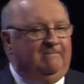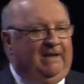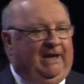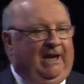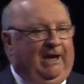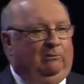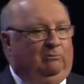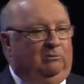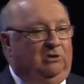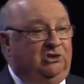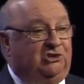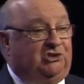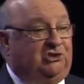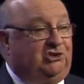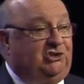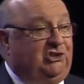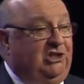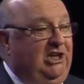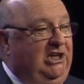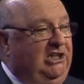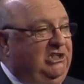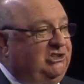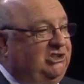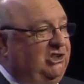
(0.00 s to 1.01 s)
It was
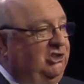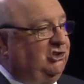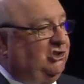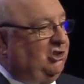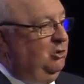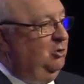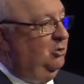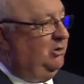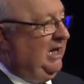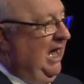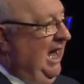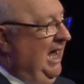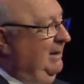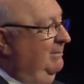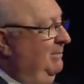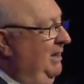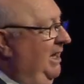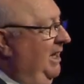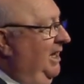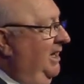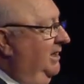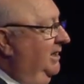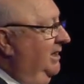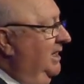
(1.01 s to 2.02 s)
Jesus who came
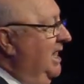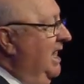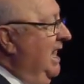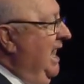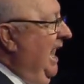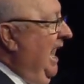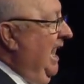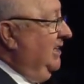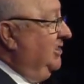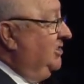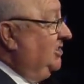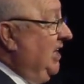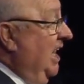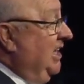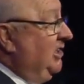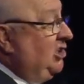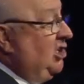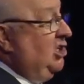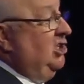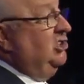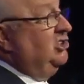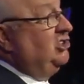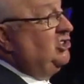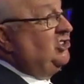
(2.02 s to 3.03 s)
in and
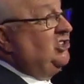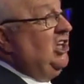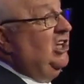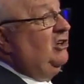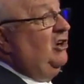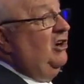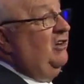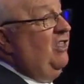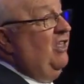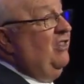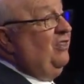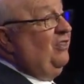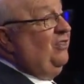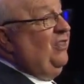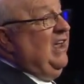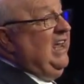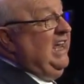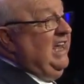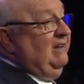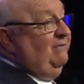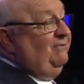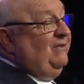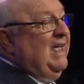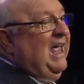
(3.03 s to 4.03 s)
said, Consider the
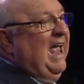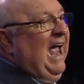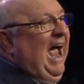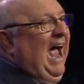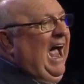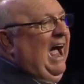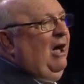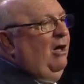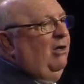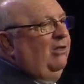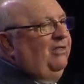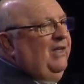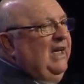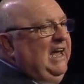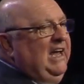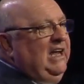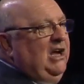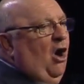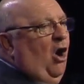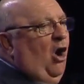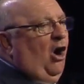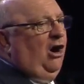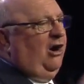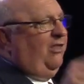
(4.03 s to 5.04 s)
thief, how
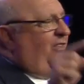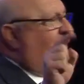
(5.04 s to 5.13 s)
they are